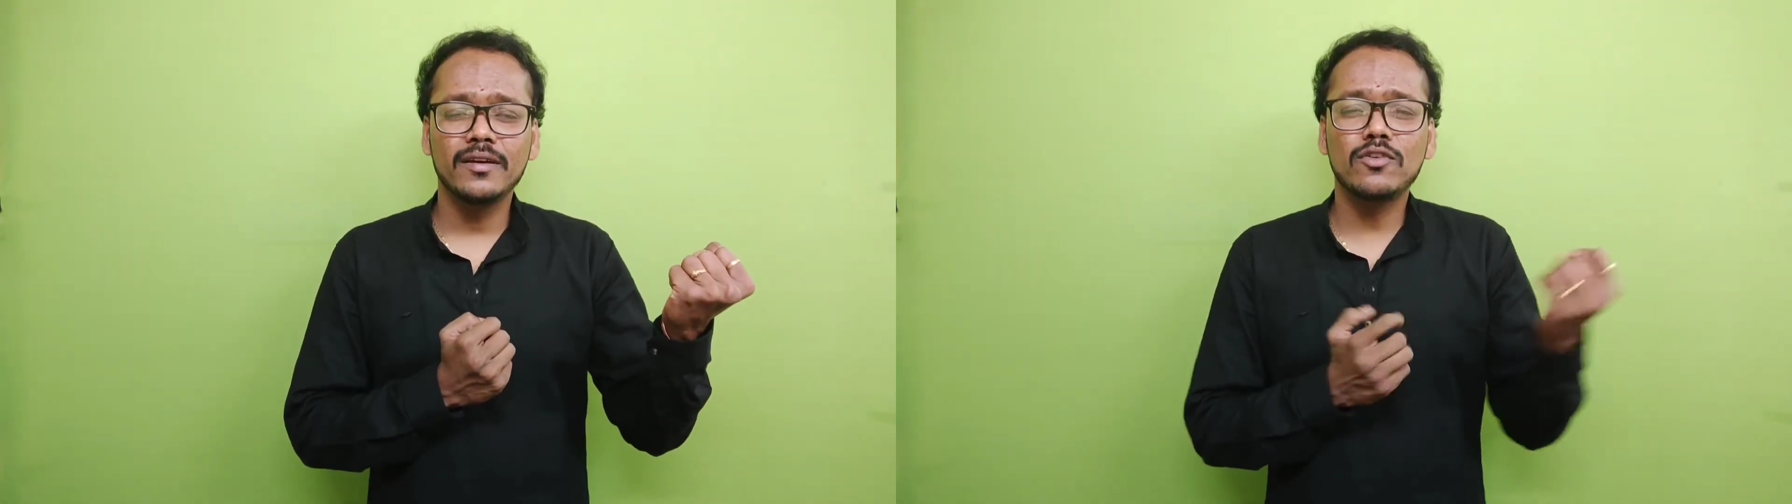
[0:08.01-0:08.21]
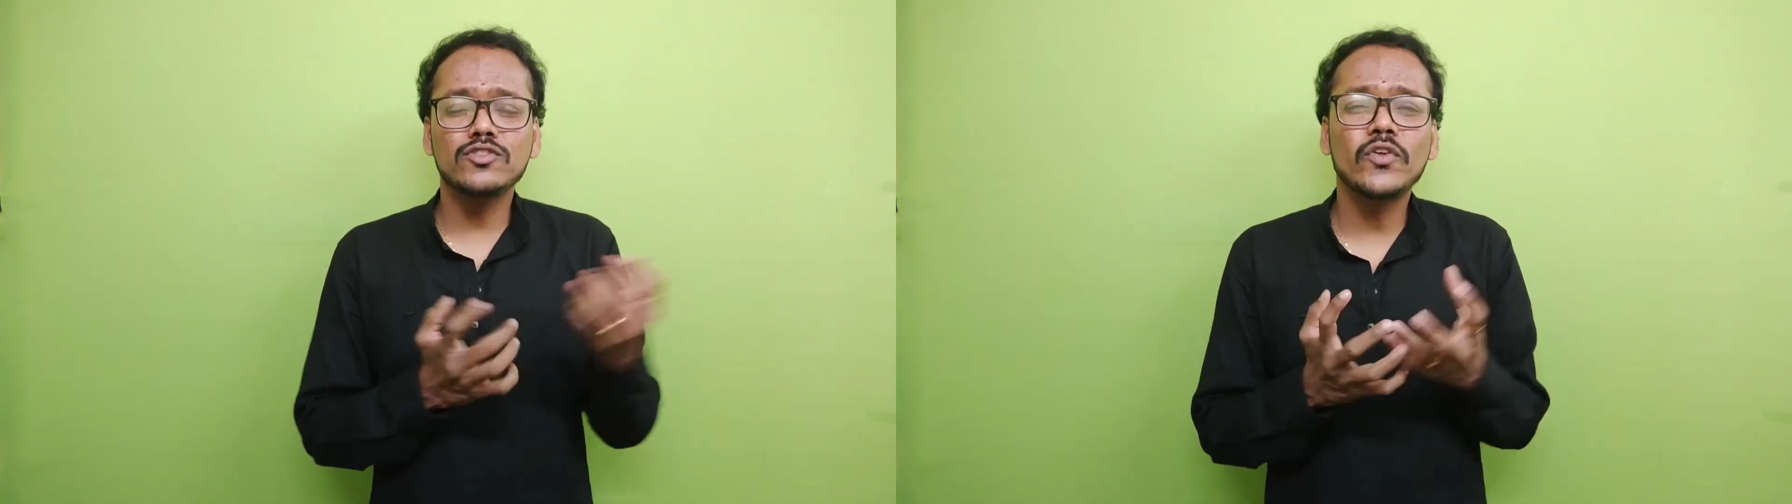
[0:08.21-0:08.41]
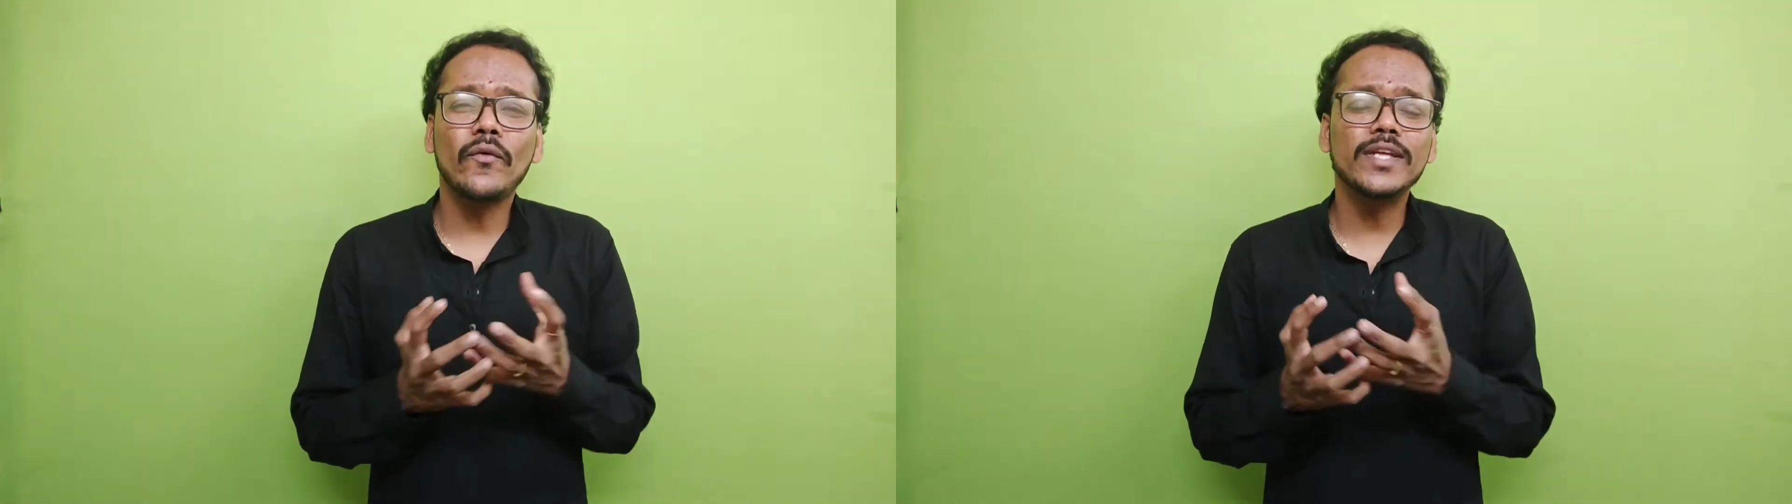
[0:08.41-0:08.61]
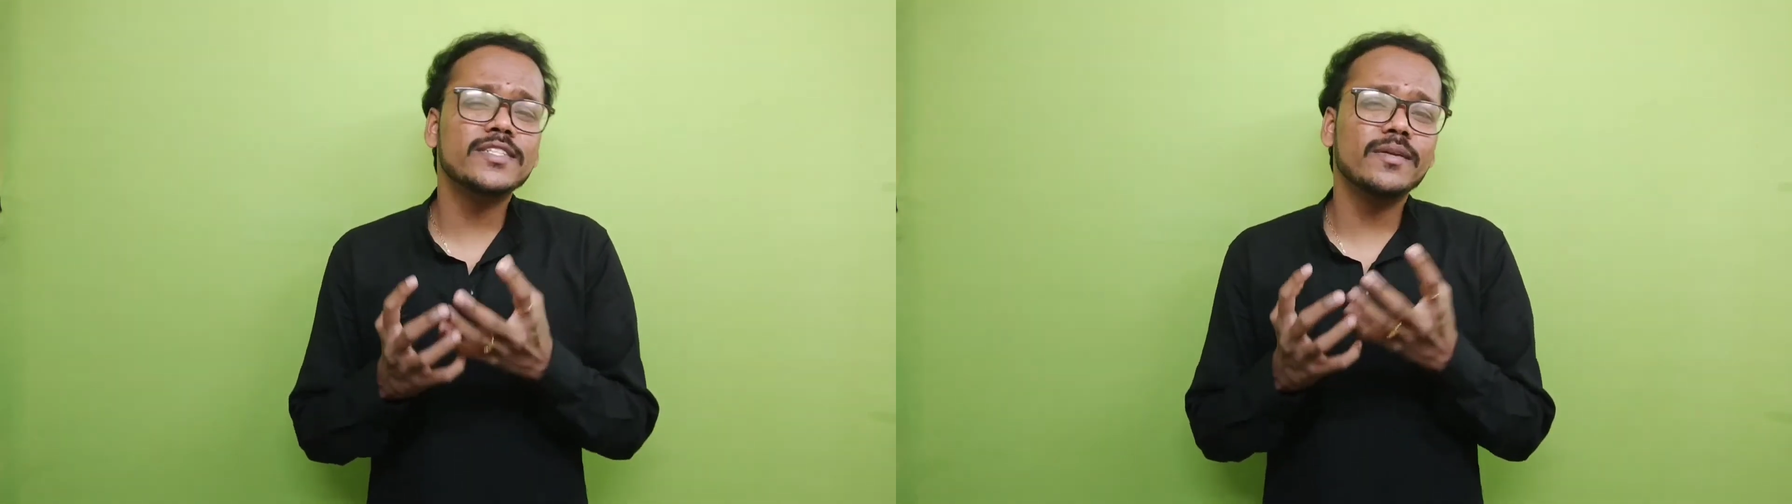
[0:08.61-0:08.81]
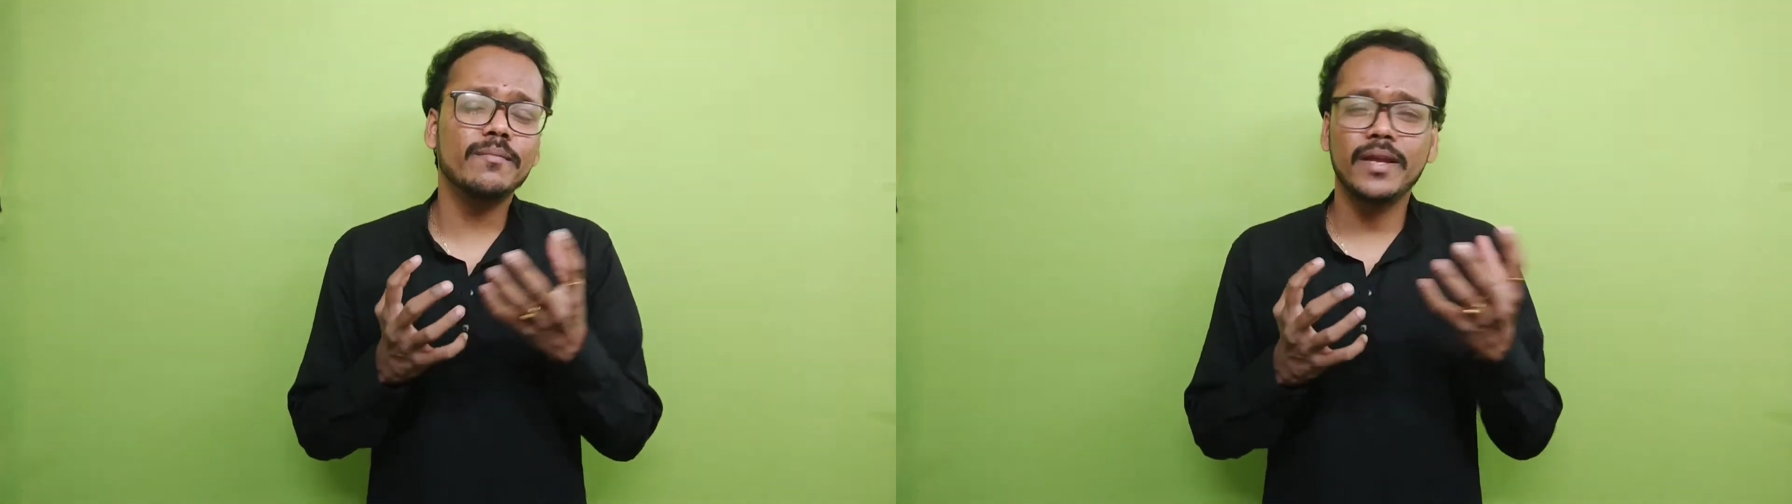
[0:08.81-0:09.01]
What's the
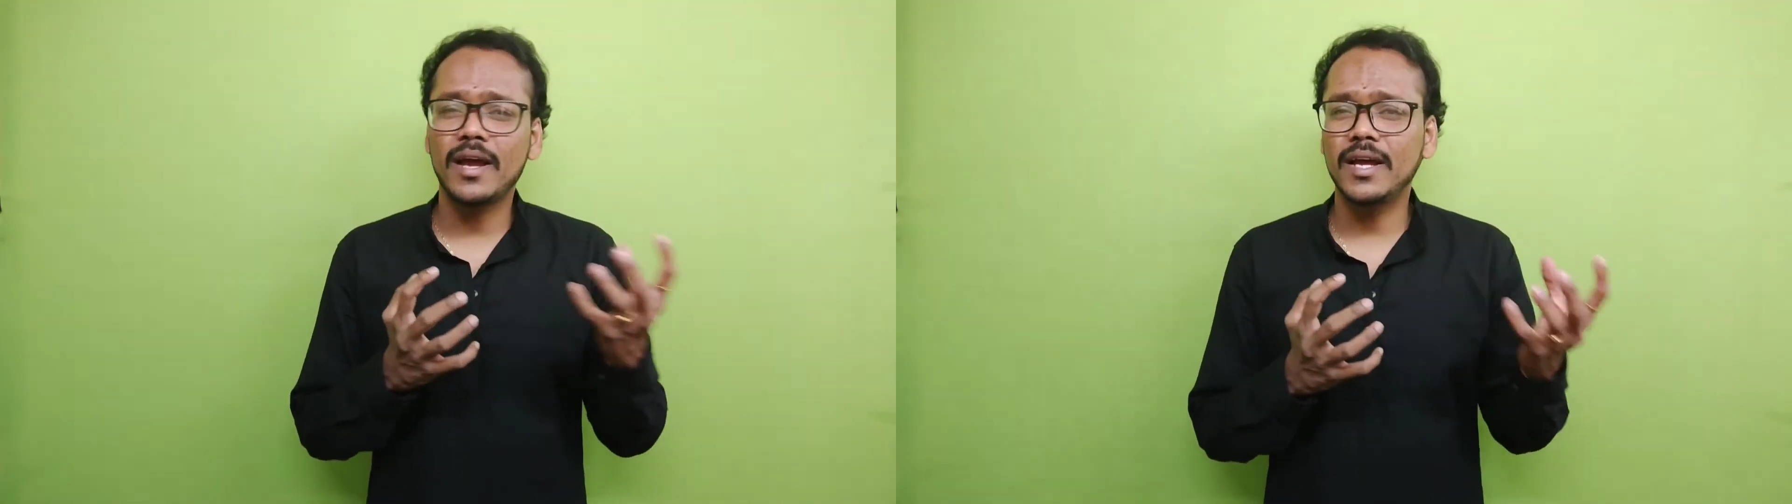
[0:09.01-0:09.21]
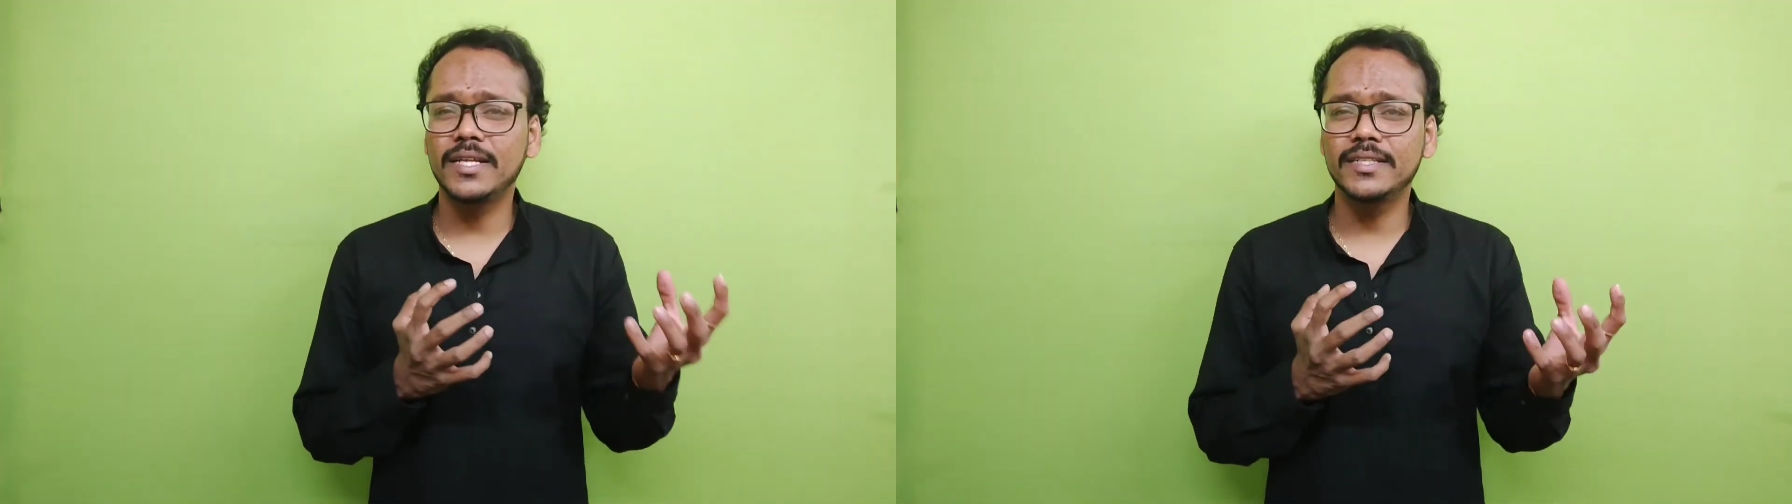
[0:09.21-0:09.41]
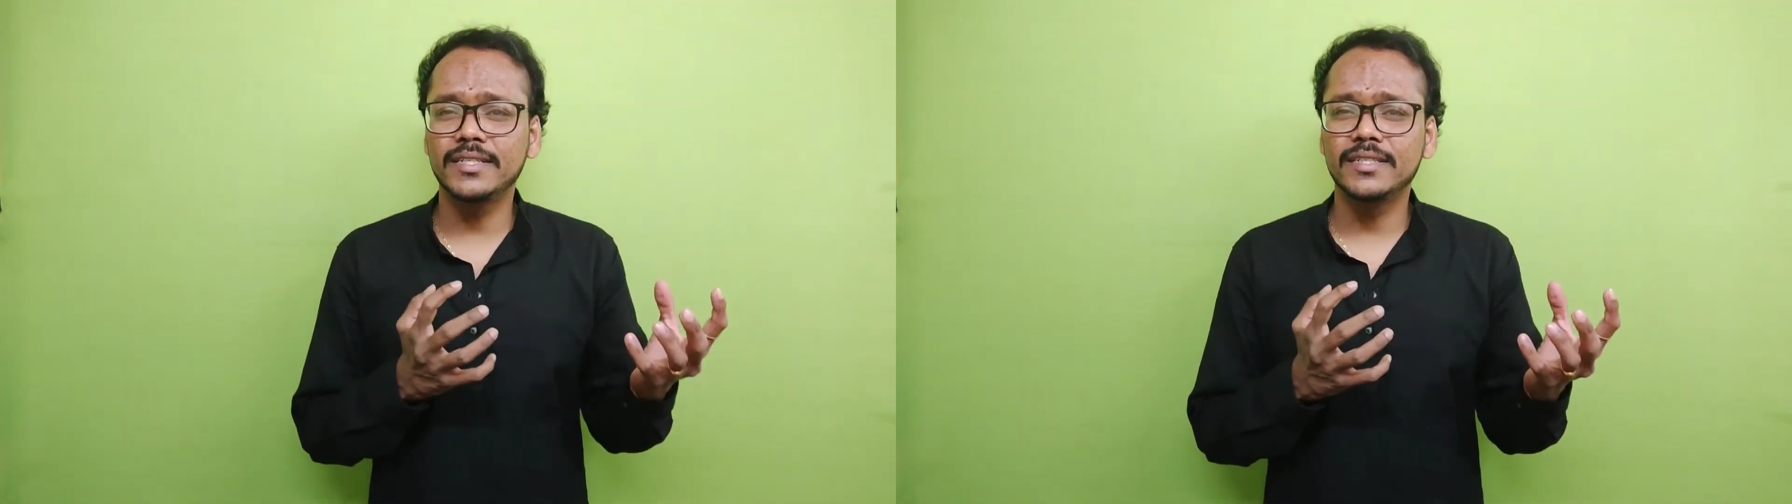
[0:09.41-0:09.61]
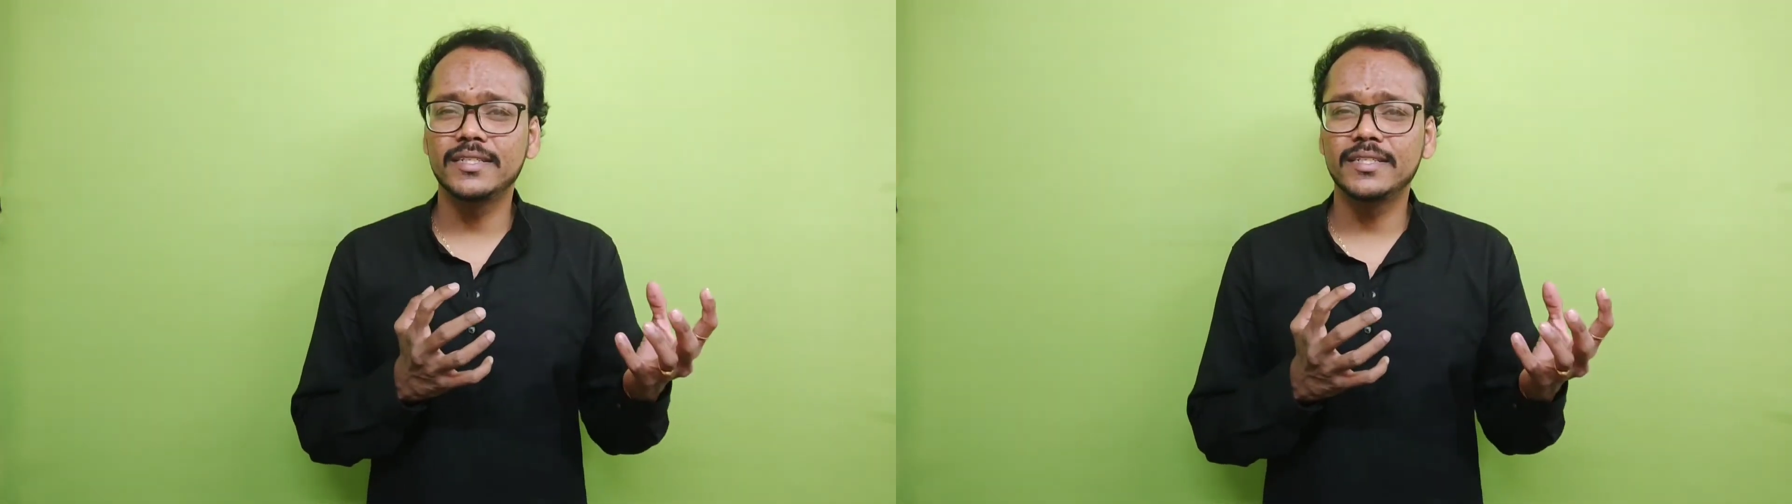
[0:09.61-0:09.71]
reason behind?